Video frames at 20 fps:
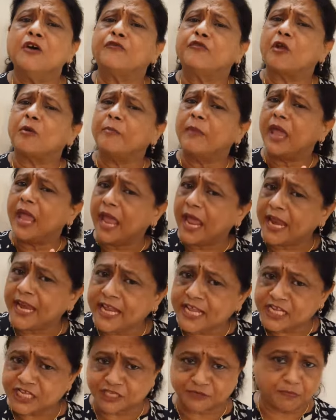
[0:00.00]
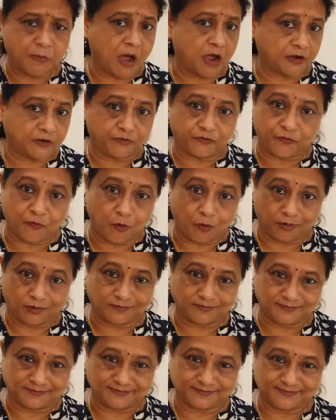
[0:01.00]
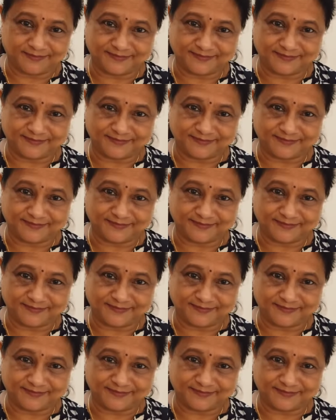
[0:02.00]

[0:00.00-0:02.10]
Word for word: from any smartphone.